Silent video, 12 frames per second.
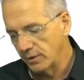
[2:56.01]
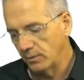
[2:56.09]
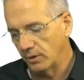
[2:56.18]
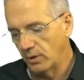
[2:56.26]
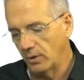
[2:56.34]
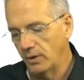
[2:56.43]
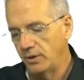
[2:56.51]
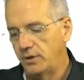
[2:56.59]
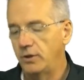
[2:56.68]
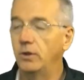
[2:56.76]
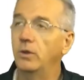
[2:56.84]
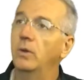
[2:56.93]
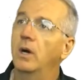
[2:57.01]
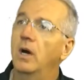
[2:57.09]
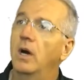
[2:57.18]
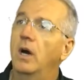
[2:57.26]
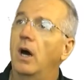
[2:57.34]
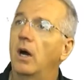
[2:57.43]
So we'll go into
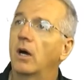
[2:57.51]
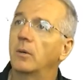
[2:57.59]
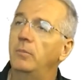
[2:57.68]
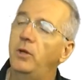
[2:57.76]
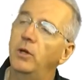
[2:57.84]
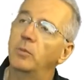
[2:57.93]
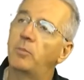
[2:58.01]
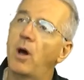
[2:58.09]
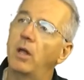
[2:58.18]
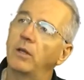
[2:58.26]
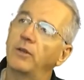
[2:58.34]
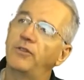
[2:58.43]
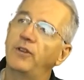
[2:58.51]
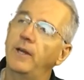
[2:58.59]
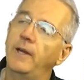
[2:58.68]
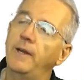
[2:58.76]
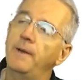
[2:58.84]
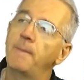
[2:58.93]
our computer
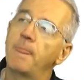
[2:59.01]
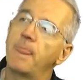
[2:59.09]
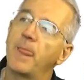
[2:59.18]
policy